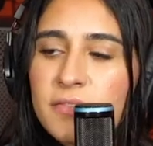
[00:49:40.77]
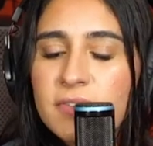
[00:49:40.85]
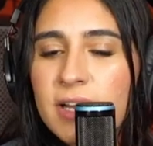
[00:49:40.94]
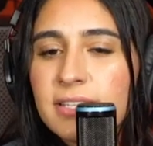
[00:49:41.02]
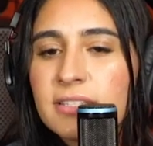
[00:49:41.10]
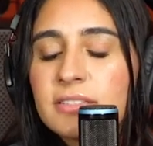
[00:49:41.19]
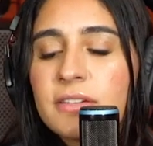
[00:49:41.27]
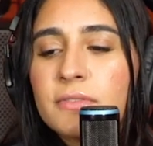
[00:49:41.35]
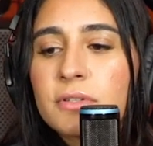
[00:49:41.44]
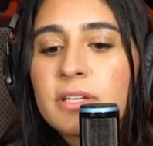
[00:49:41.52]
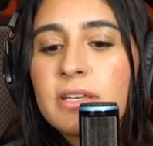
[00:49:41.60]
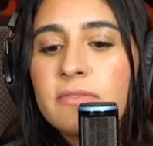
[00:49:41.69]
I feel like the
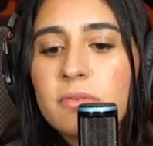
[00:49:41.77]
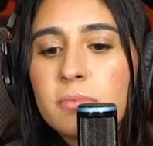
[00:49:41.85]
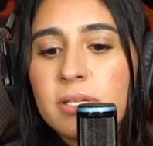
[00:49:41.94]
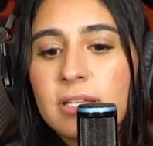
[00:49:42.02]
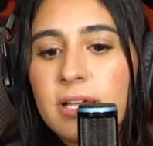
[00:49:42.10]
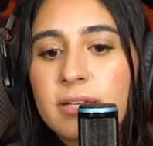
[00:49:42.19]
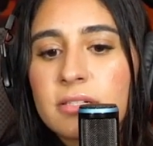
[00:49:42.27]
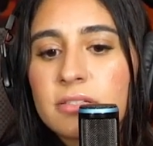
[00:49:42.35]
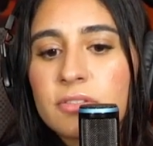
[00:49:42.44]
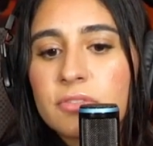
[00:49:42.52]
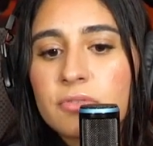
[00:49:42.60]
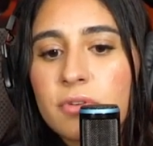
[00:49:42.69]
devil could even be like
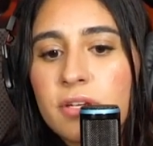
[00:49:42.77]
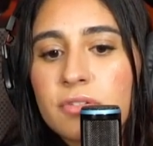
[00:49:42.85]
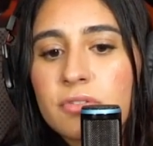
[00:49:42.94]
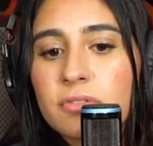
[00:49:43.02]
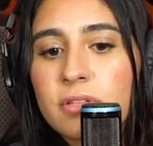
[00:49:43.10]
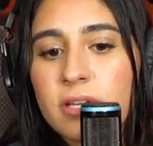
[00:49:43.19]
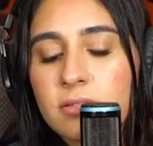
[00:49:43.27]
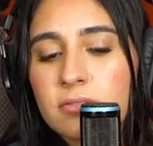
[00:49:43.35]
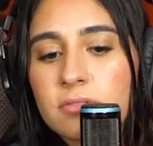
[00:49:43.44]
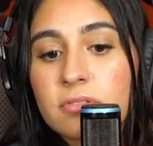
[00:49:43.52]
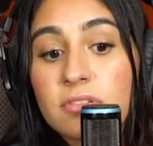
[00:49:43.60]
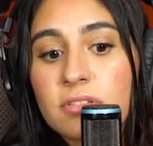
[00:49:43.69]
a stranger that
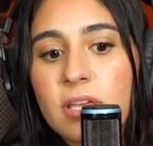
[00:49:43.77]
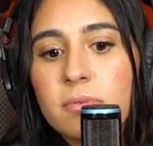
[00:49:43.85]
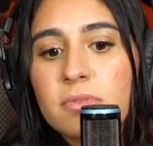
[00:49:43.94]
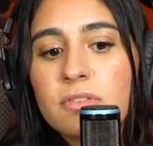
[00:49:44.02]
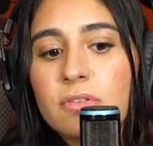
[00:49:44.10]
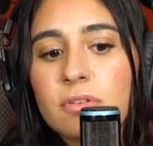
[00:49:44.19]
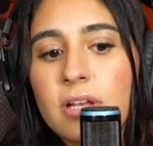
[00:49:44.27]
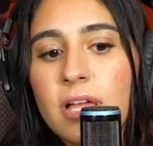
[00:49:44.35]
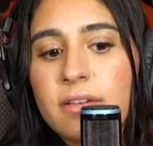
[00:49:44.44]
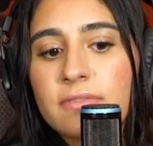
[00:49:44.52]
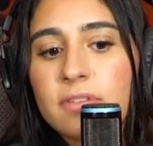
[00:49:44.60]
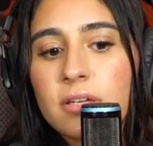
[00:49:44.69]
just came into your
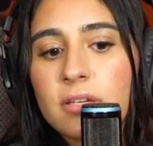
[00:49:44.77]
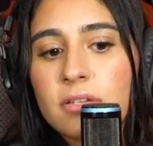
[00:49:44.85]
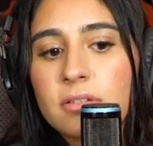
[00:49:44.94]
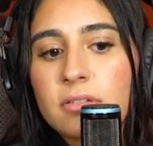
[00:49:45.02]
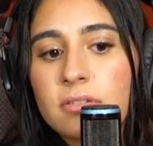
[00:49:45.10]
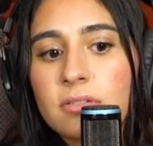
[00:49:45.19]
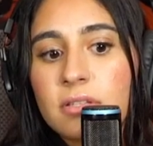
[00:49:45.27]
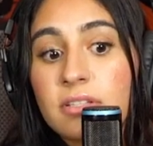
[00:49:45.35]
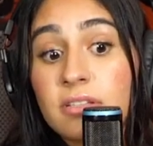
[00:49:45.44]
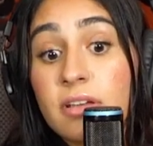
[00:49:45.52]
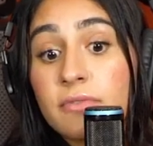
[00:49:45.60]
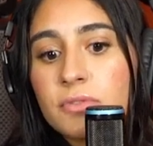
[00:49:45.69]
life that the
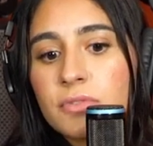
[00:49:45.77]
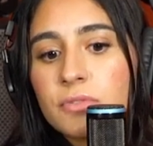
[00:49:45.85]
devil's